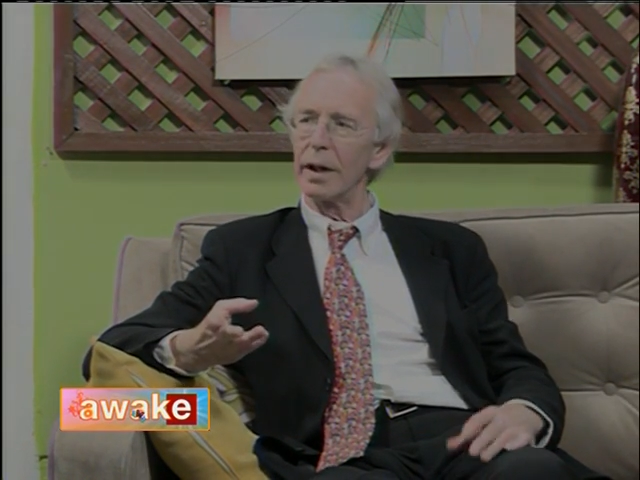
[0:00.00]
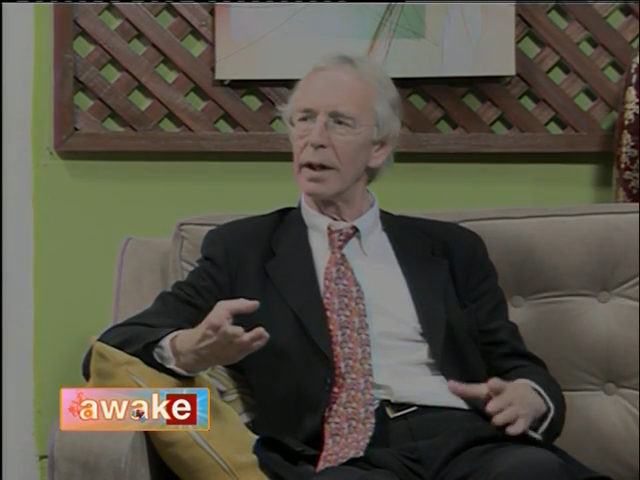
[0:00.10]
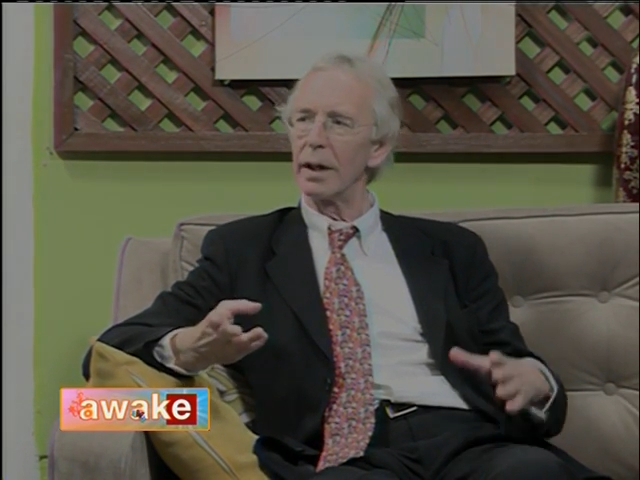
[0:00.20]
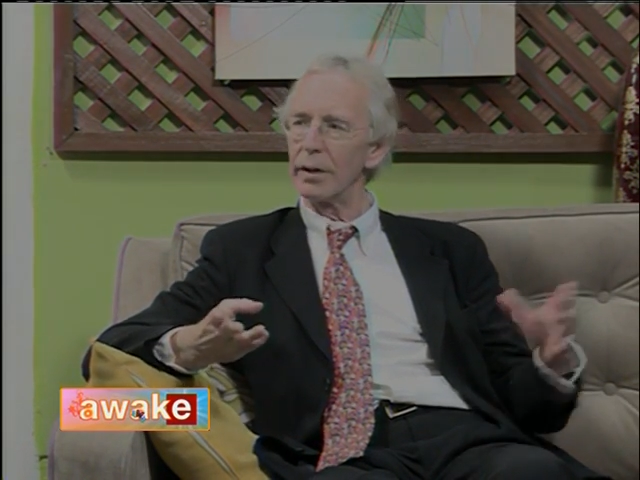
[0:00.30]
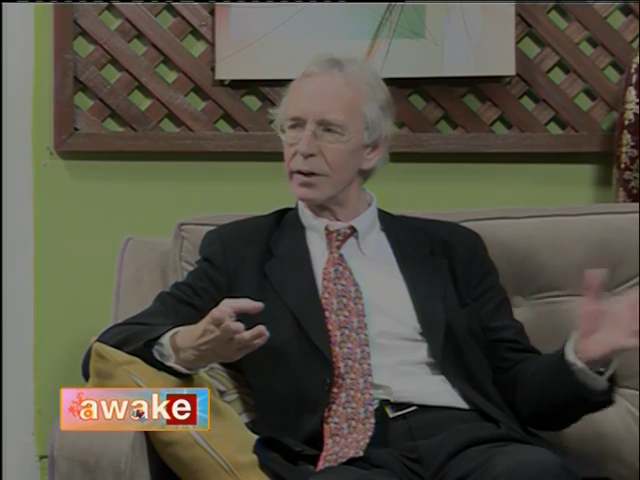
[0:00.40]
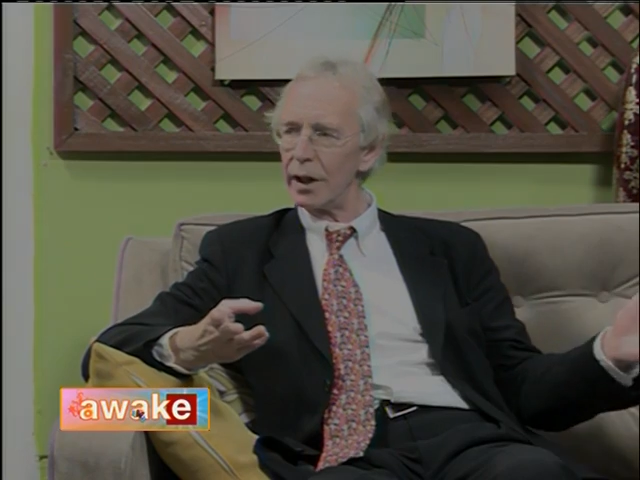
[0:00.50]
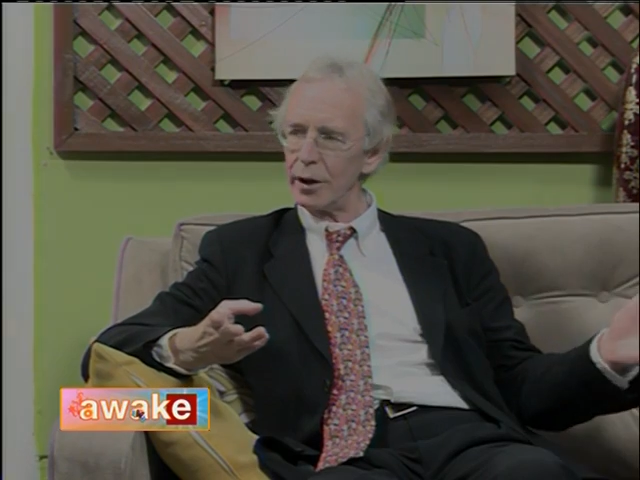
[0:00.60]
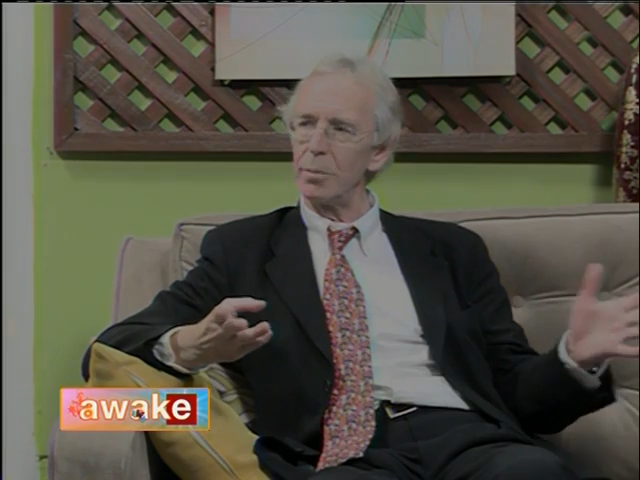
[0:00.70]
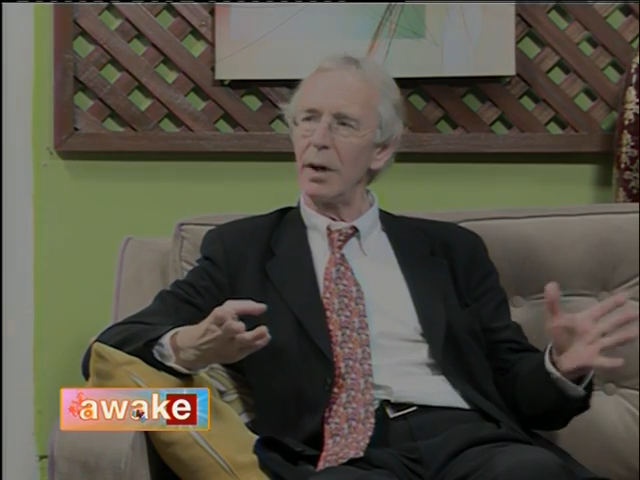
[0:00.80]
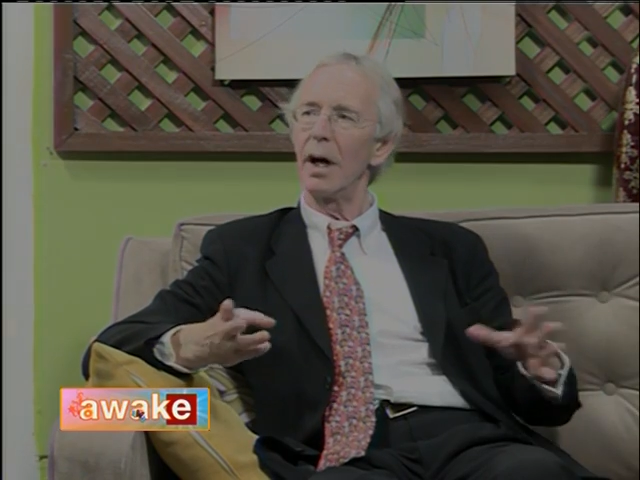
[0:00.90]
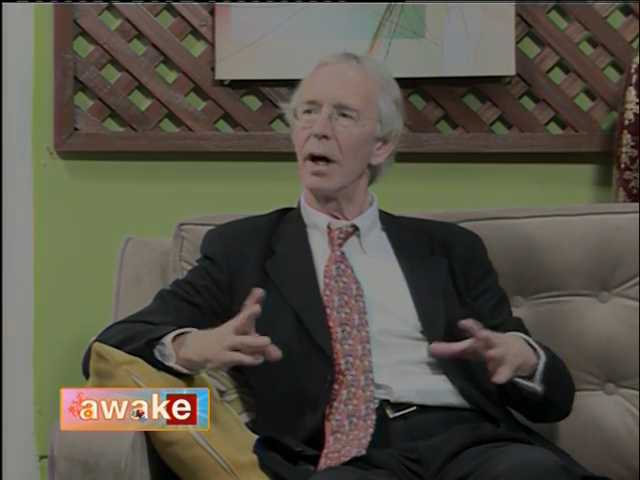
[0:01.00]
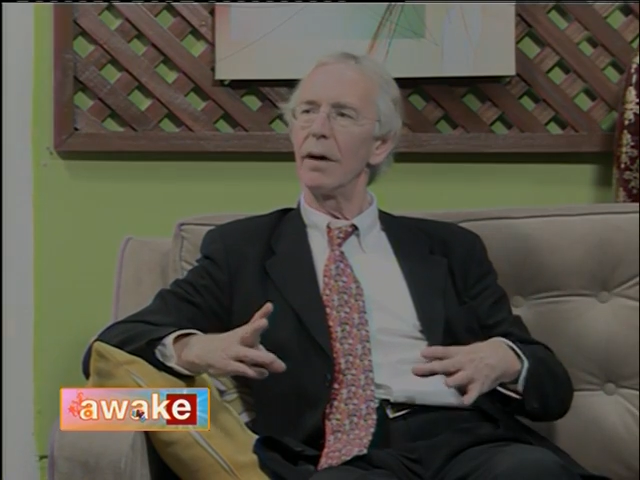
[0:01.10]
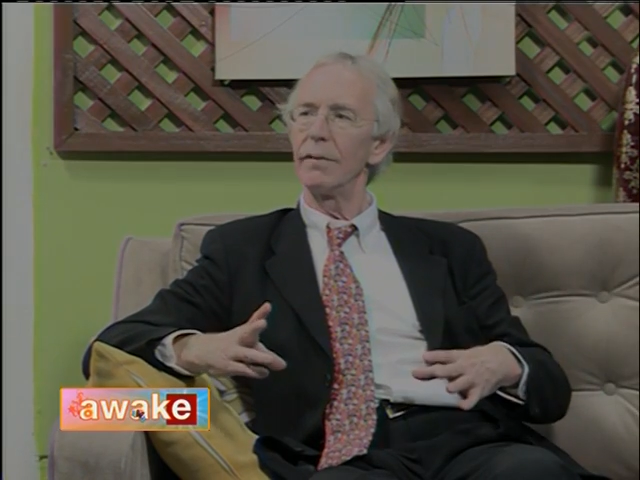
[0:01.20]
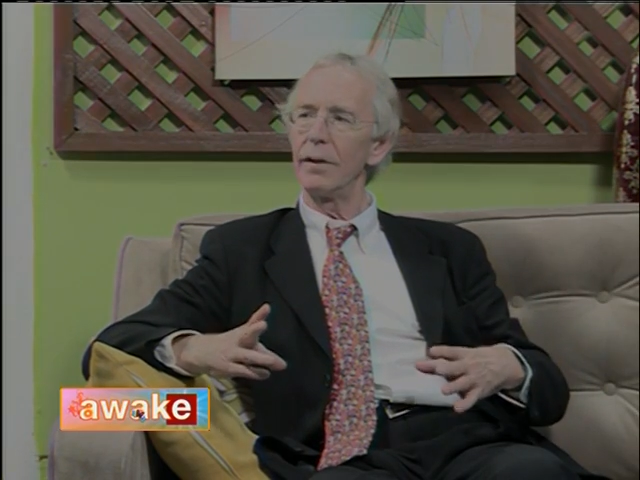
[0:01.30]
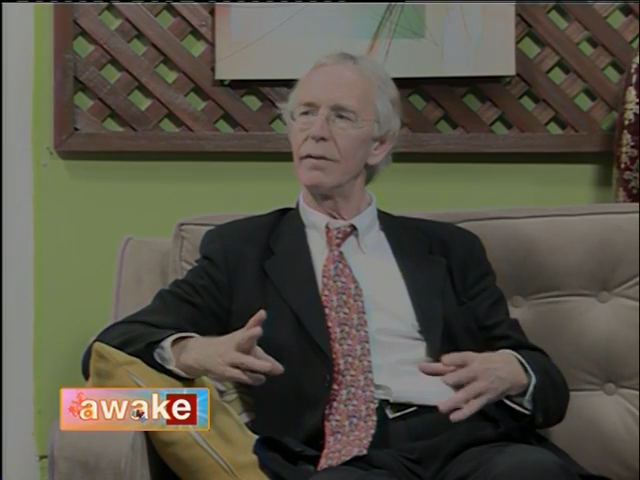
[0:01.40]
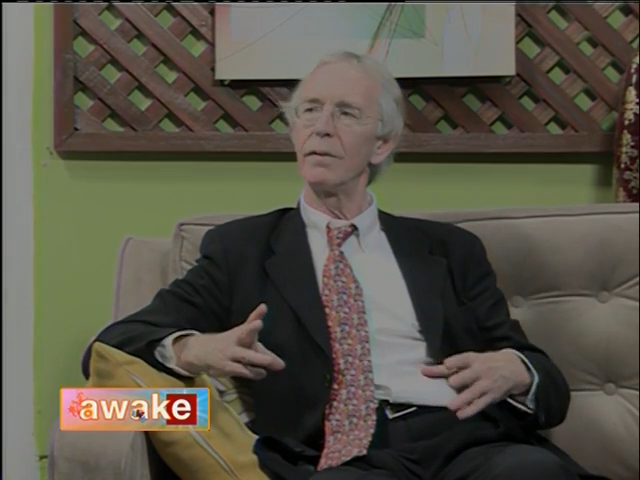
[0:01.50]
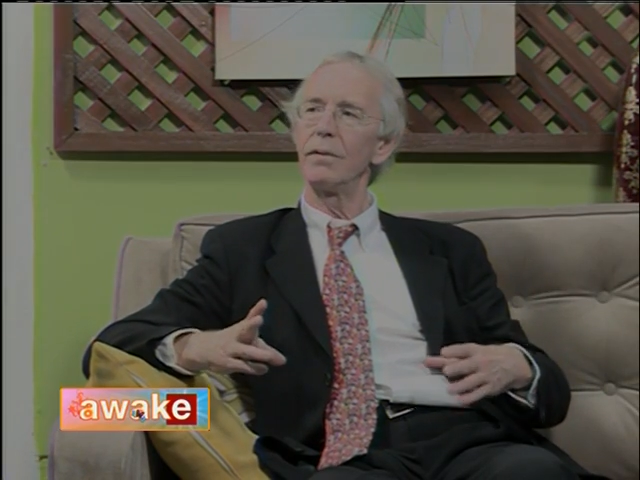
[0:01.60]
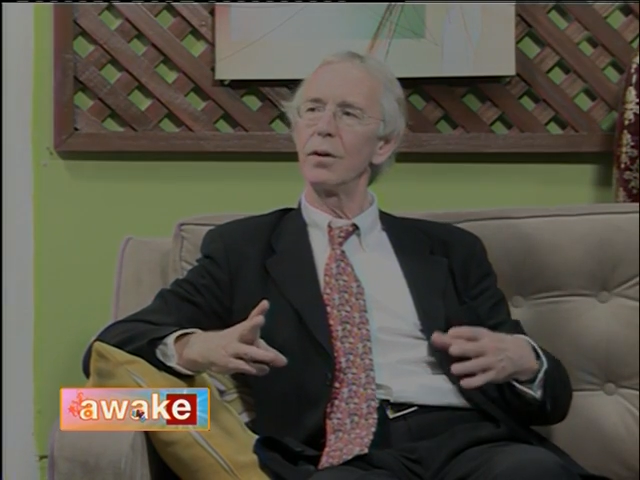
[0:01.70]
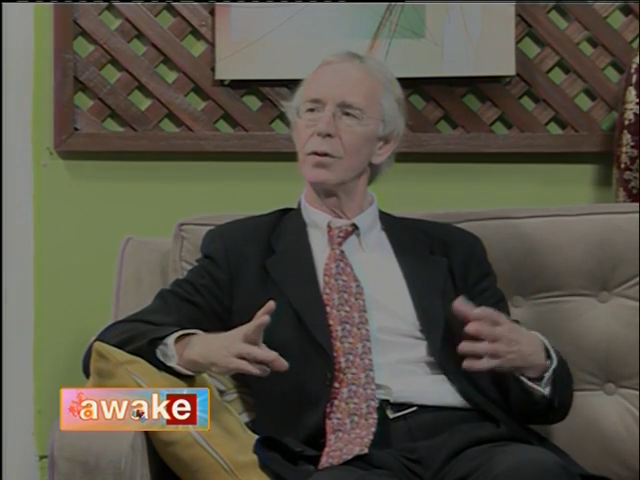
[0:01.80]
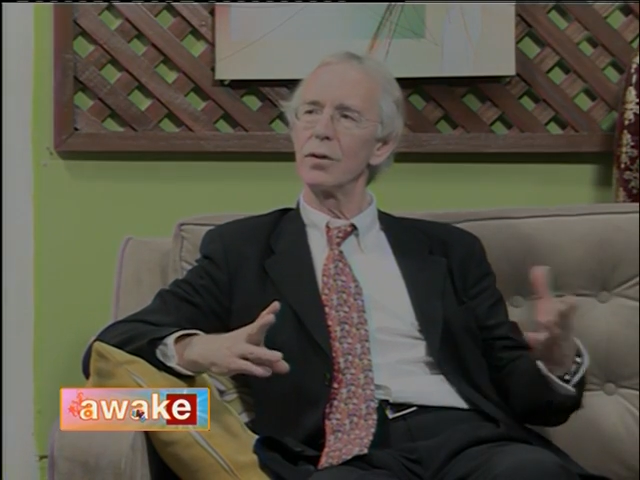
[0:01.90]
uh, TNE may have different
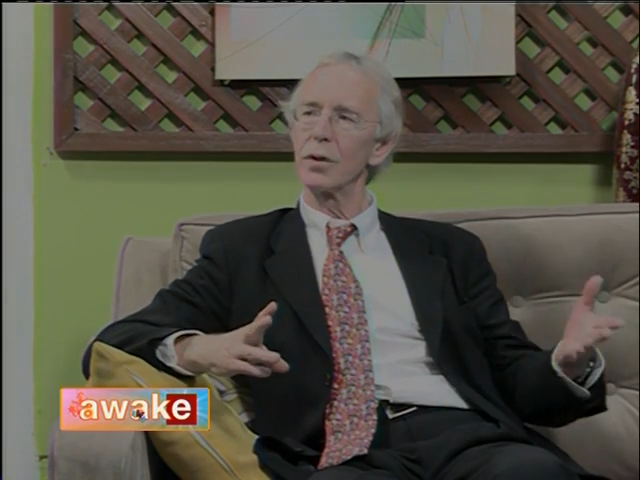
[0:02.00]
views